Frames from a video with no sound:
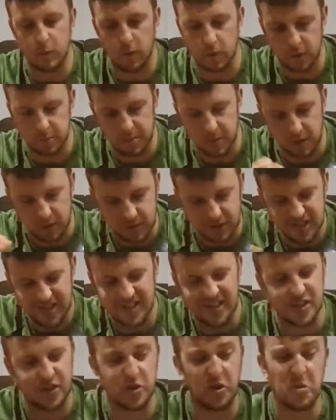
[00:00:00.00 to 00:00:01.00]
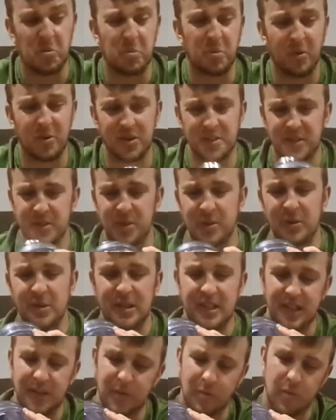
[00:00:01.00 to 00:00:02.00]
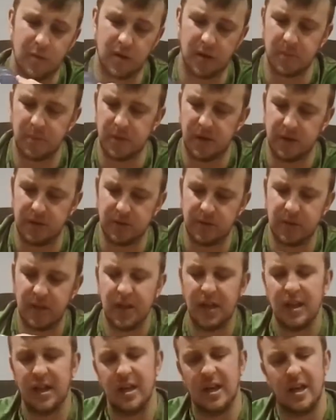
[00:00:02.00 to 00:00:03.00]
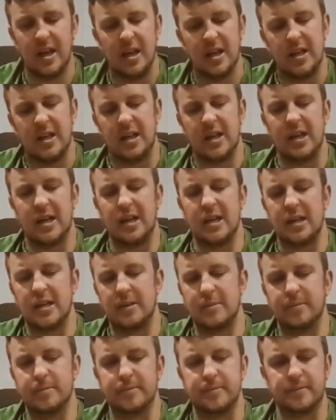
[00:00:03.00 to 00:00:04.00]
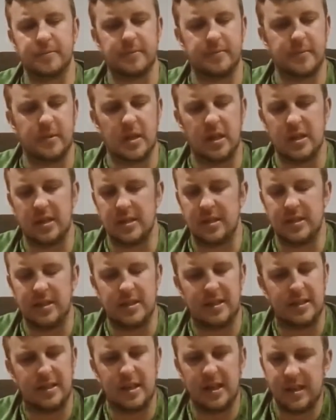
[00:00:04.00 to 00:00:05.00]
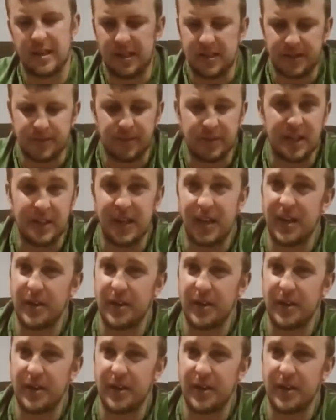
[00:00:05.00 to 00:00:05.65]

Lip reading: water bottle. It's a 2.2 litre water bottle. You can get these really